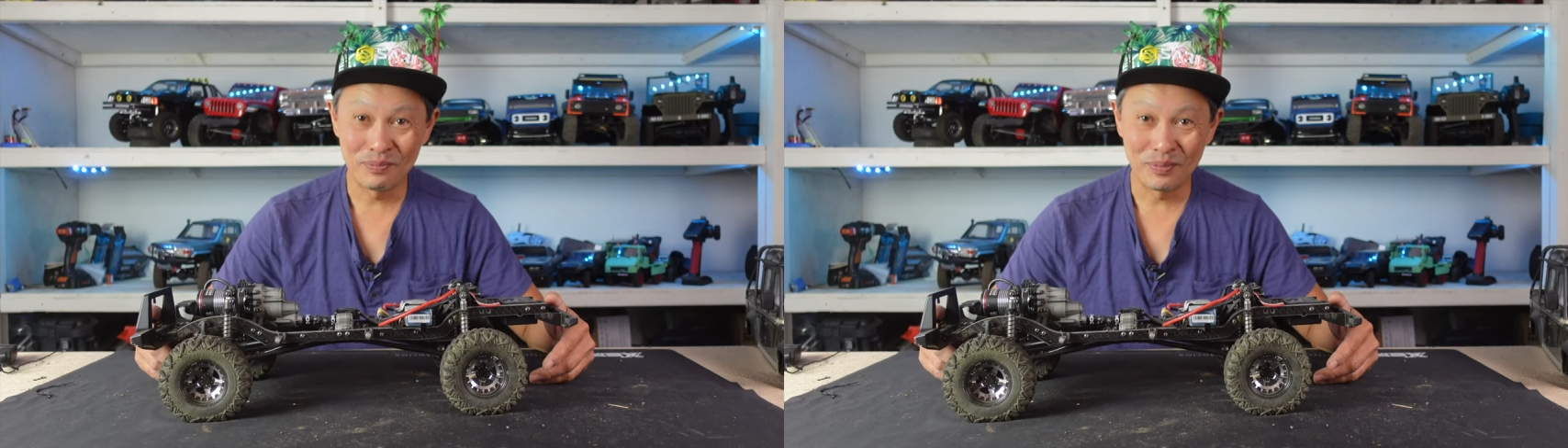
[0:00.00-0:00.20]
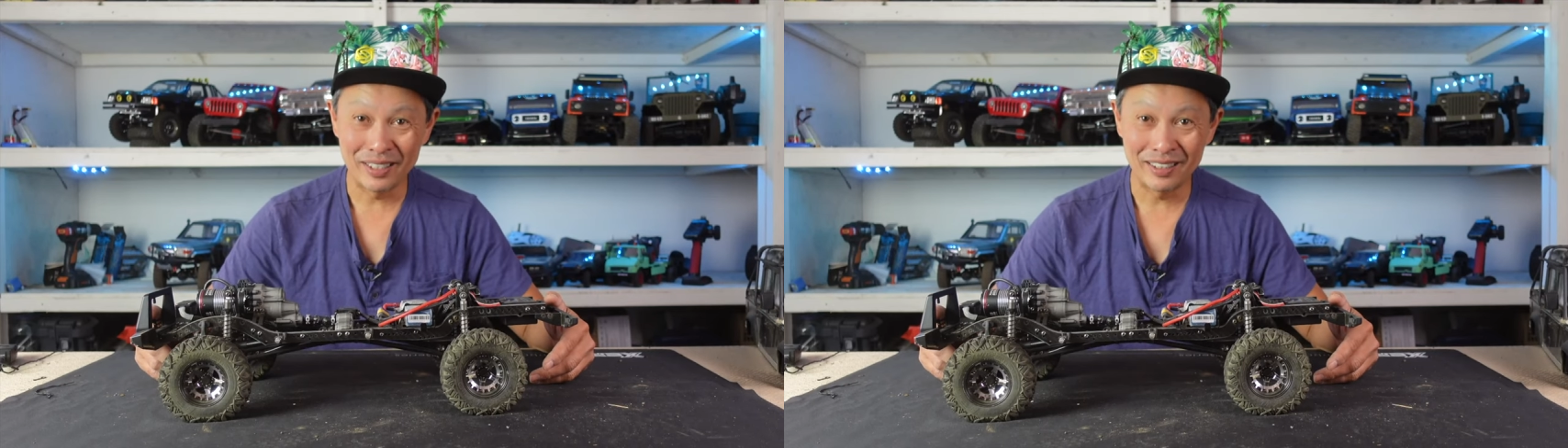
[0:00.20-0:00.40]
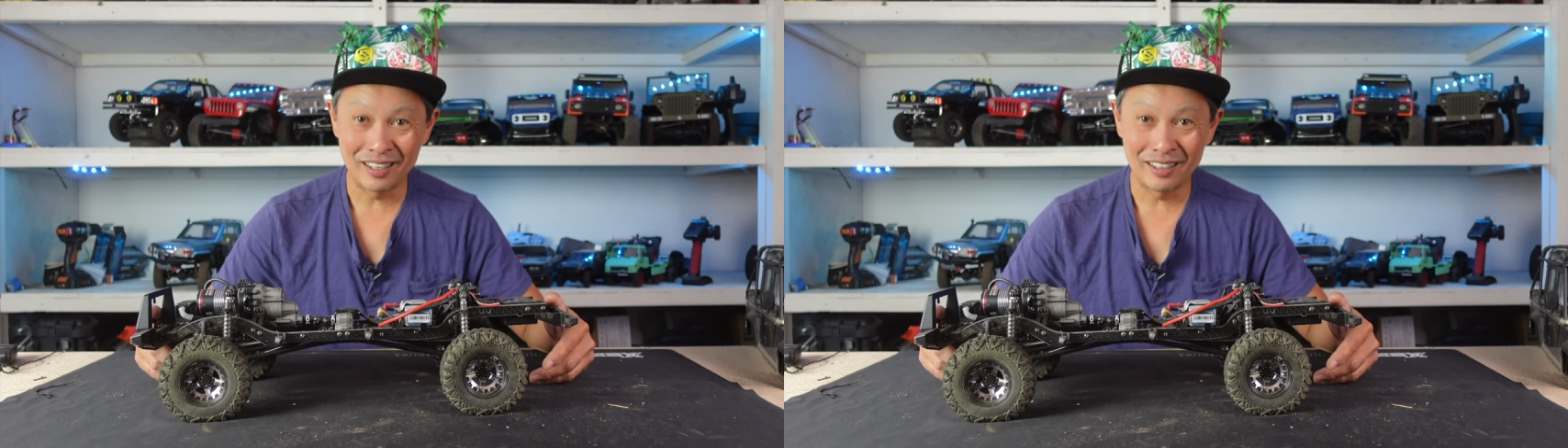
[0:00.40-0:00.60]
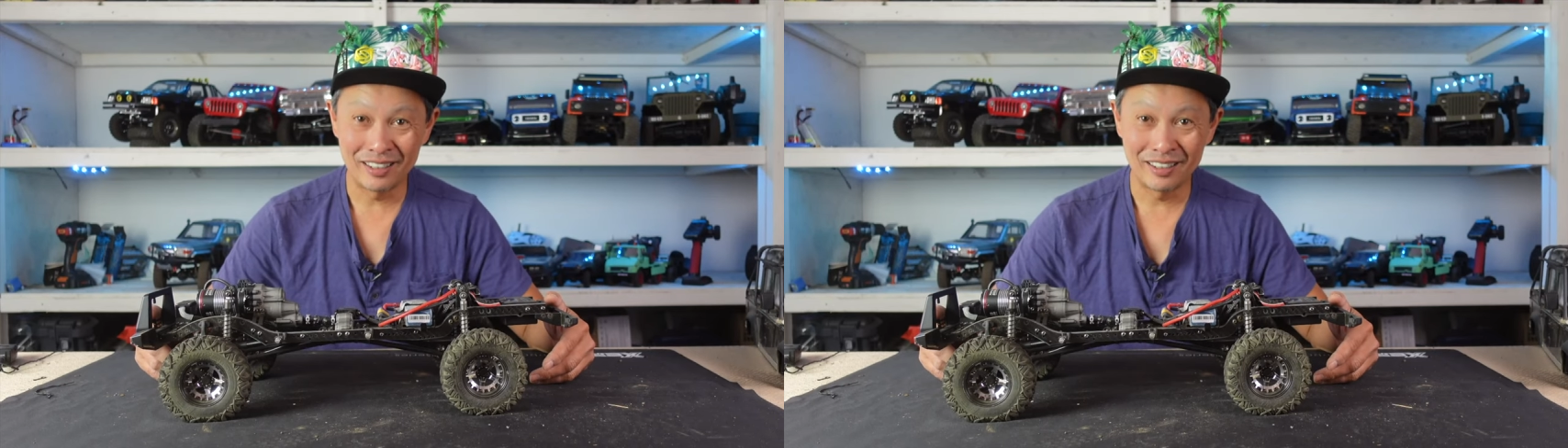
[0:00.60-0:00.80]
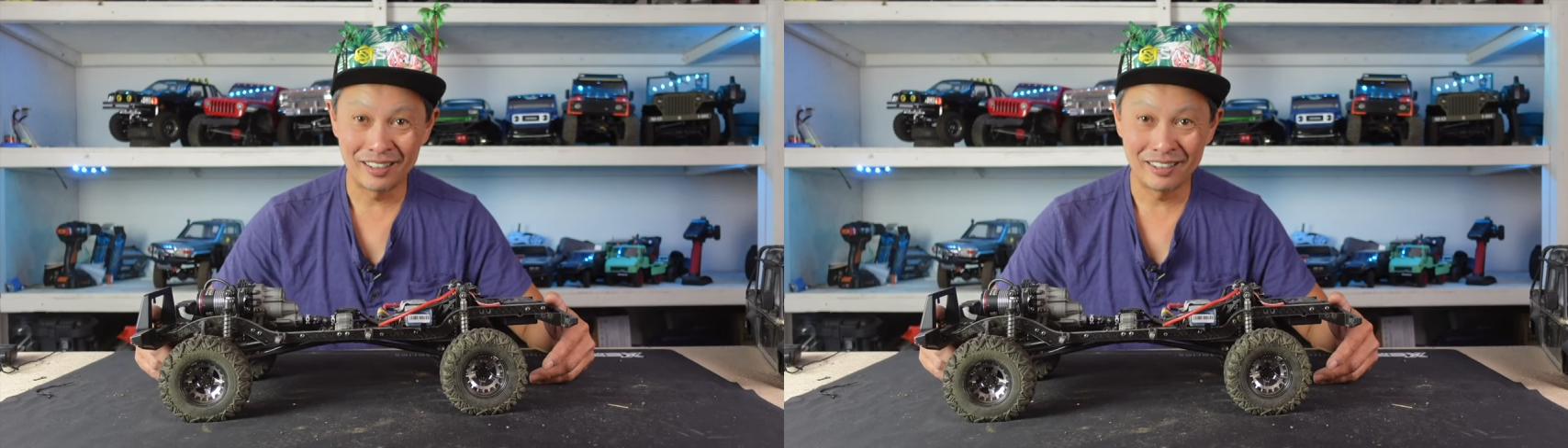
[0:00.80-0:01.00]
pretty
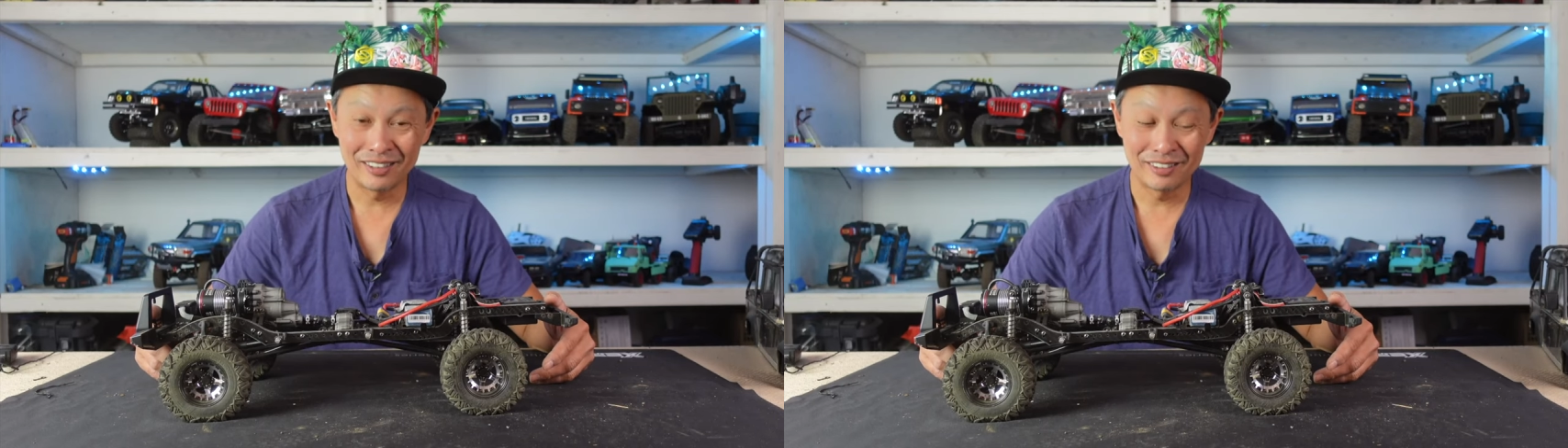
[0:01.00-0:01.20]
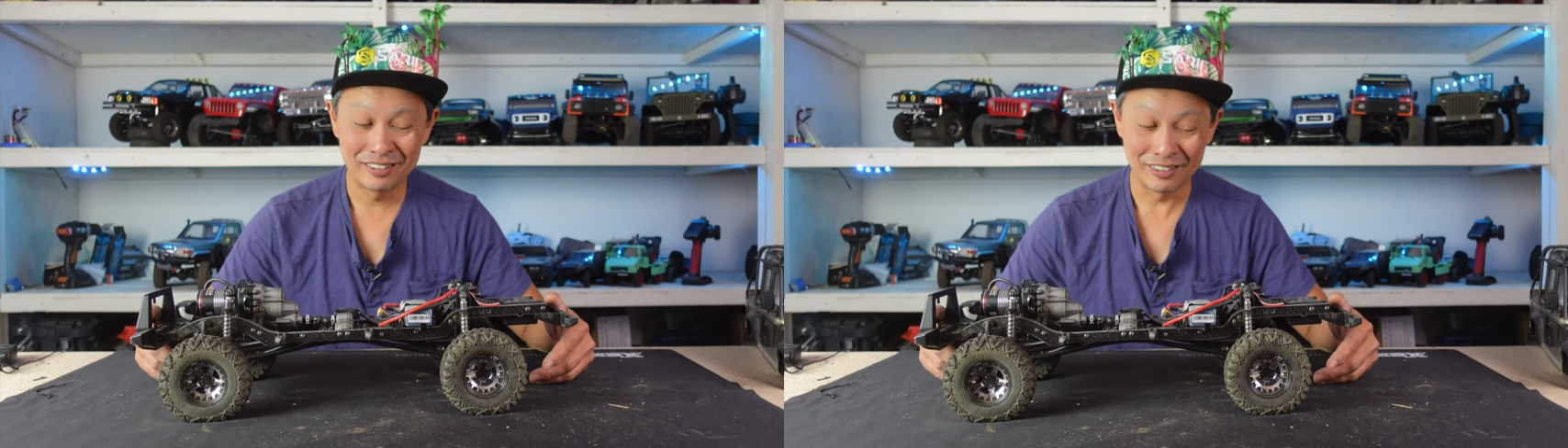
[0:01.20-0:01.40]
darn